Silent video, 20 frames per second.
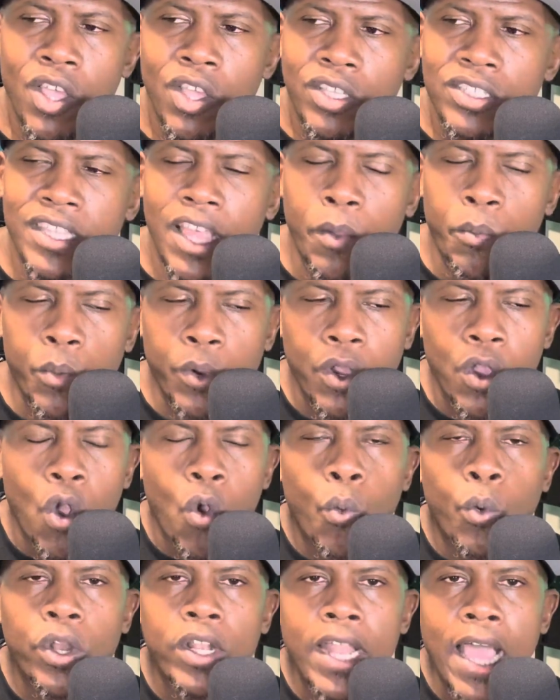It's like
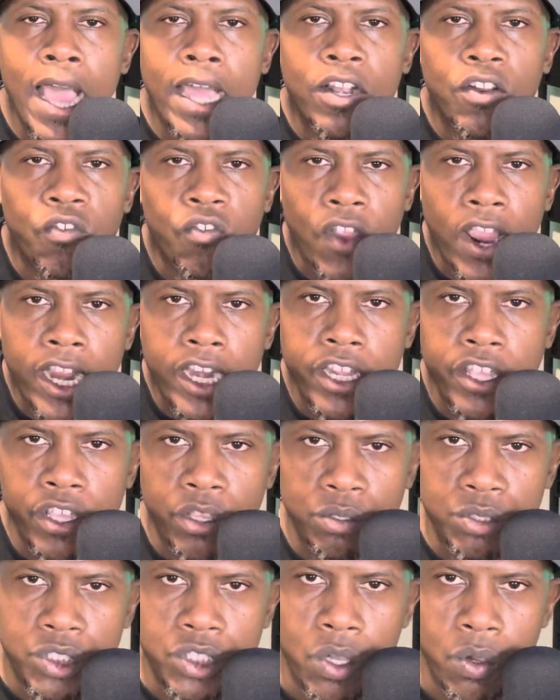we're not a
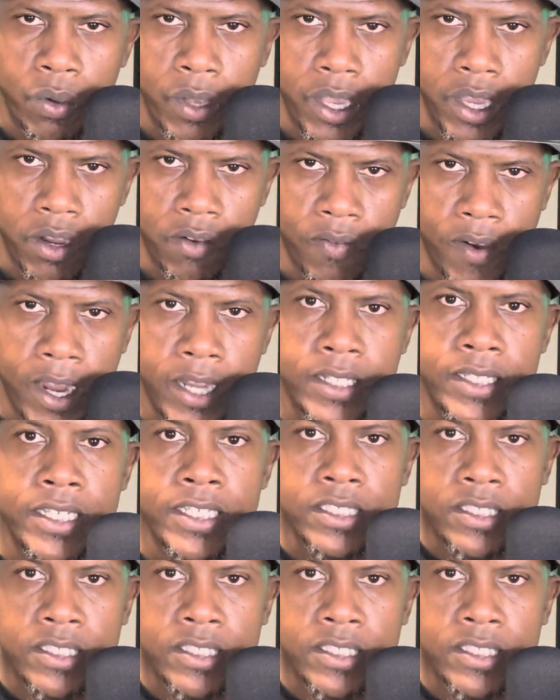radio show here, right?